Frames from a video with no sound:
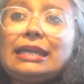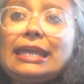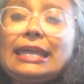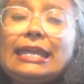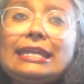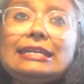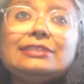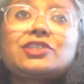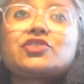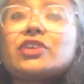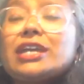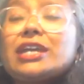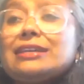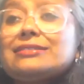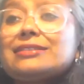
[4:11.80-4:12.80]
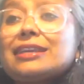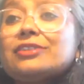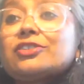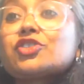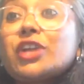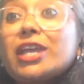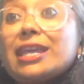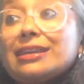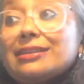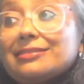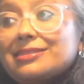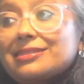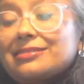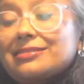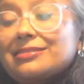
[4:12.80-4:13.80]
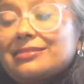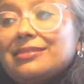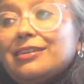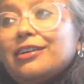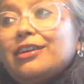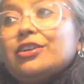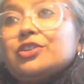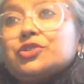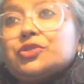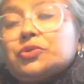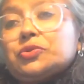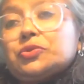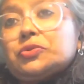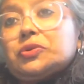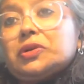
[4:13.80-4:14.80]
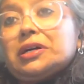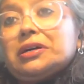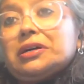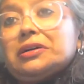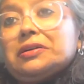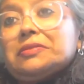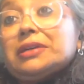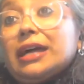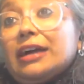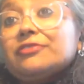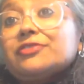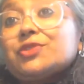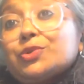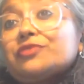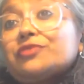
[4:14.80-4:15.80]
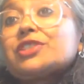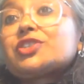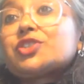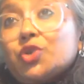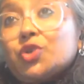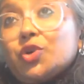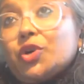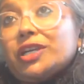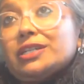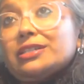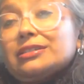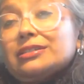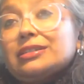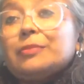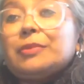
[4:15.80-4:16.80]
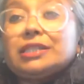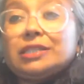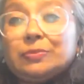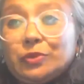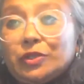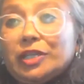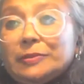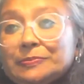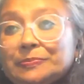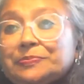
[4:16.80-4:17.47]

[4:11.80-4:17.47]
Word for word: AIDS, raids, and trades, so have sort of destroyed Kamathipura.